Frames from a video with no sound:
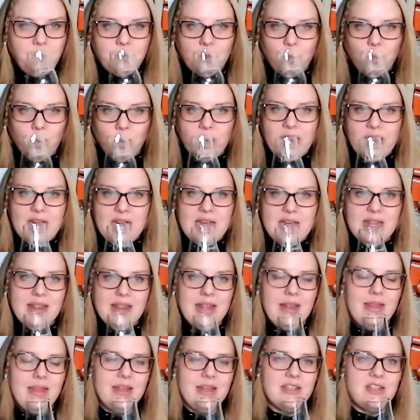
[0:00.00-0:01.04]
Woody and
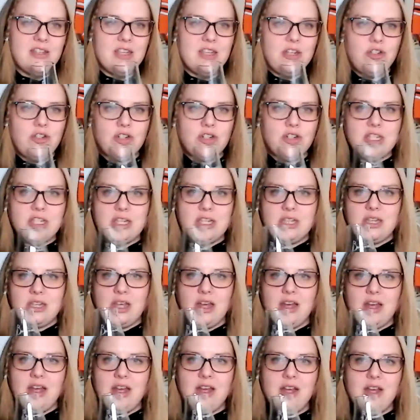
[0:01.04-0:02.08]
then the citrus
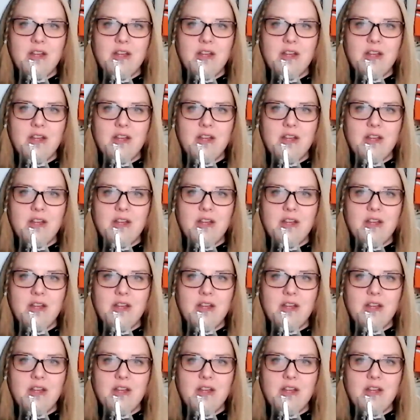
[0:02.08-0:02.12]
uh,